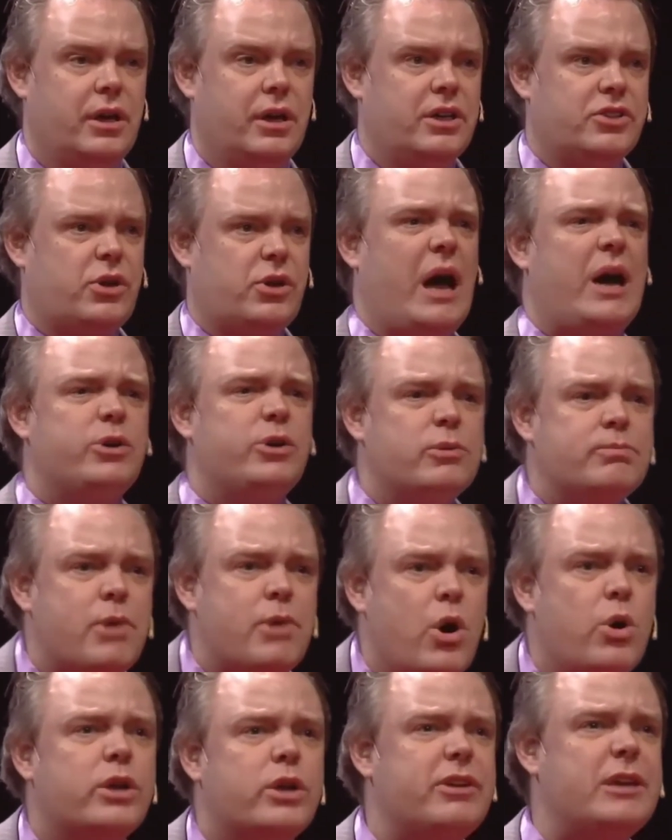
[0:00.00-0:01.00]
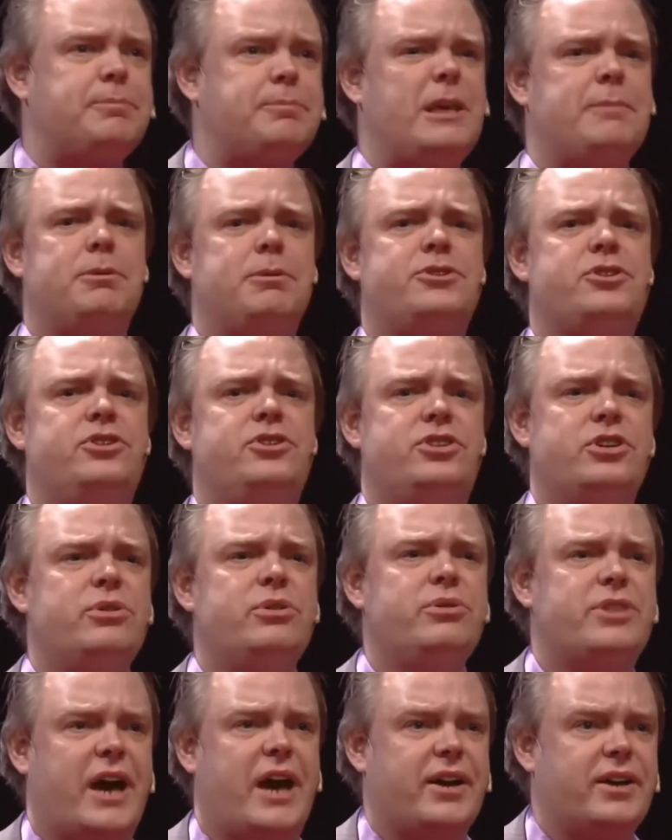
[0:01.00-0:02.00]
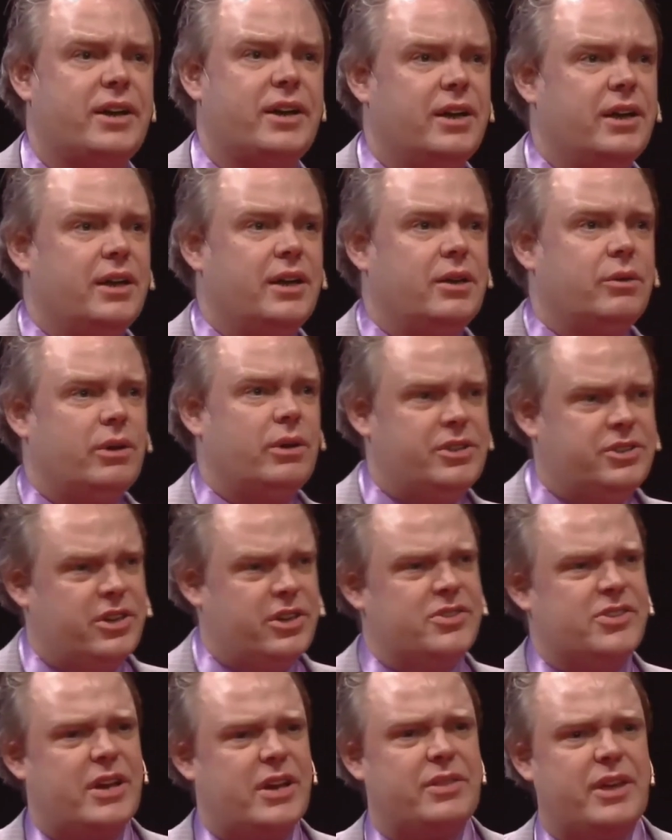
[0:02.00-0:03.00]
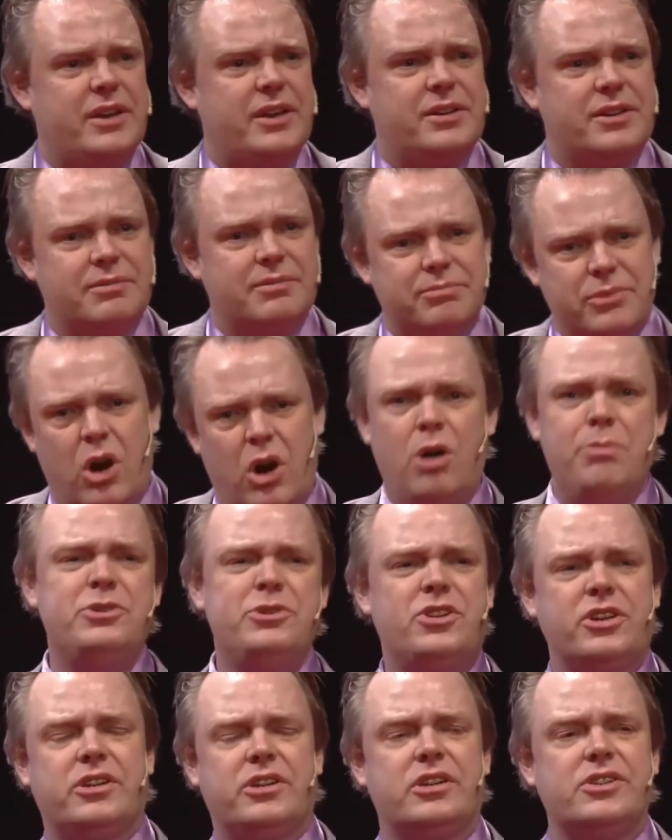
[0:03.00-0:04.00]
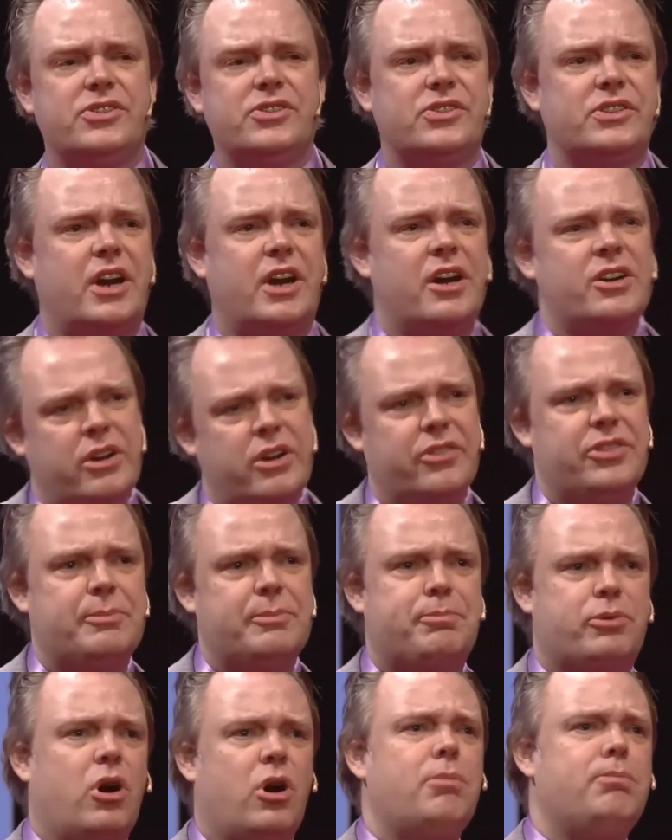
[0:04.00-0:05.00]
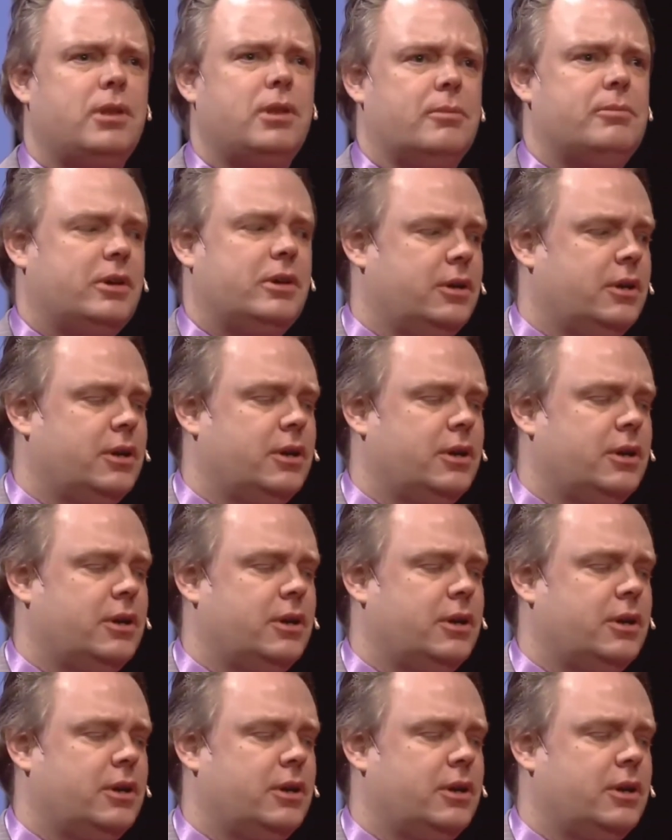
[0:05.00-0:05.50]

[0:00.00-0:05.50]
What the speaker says: So how do you motivate people to do that? Well, it turns out that obstacles are not the problem.